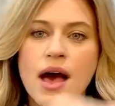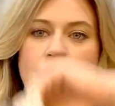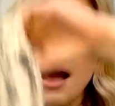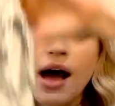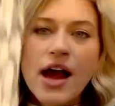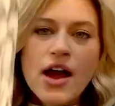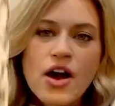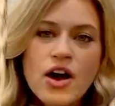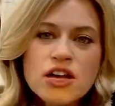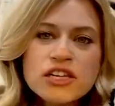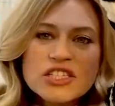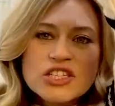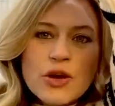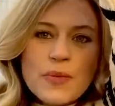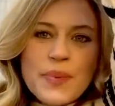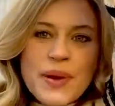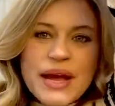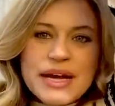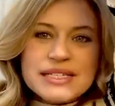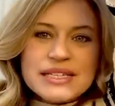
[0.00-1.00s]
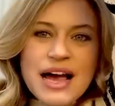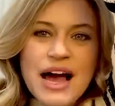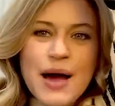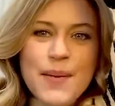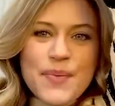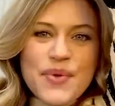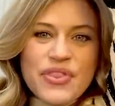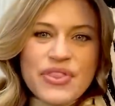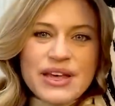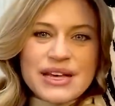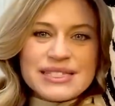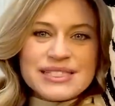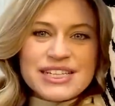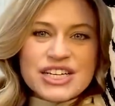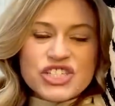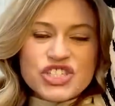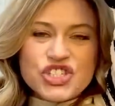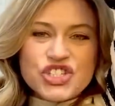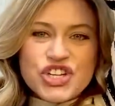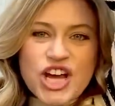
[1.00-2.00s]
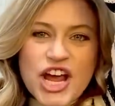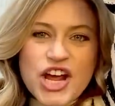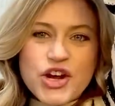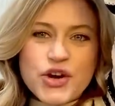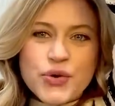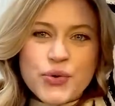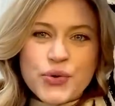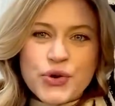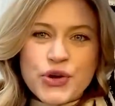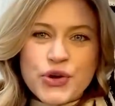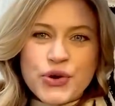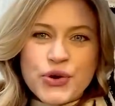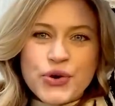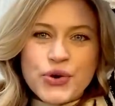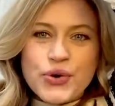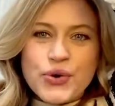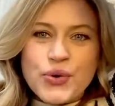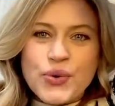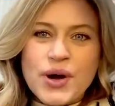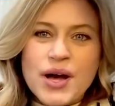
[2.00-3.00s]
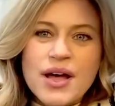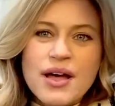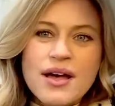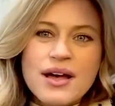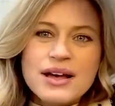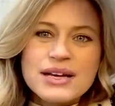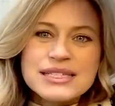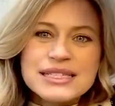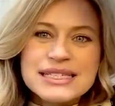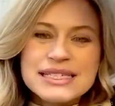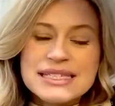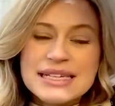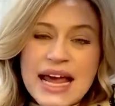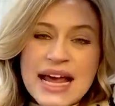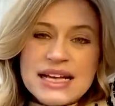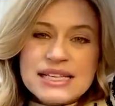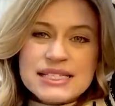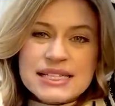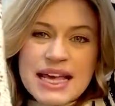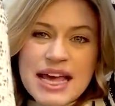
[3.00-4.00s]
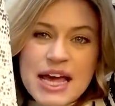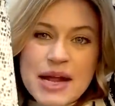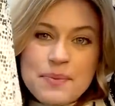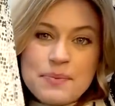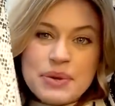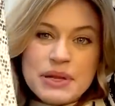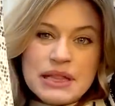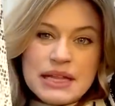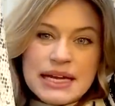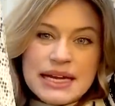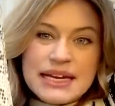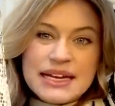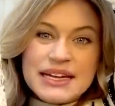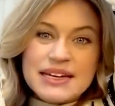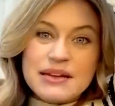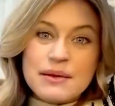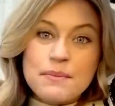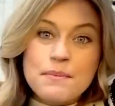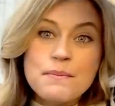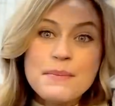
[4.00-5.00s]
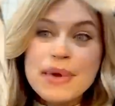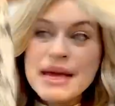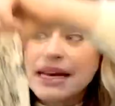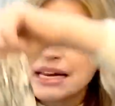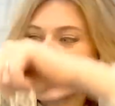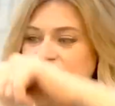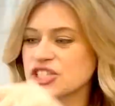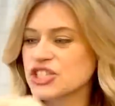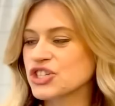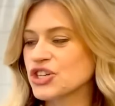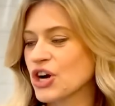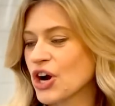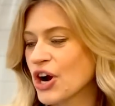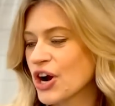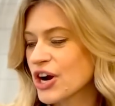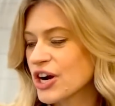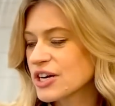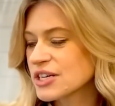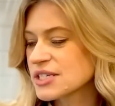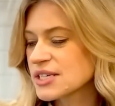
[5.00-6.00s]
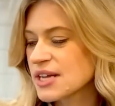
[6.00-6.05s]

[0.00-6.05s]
I also picked up this J.Crew snakeskin pleated midi skirt,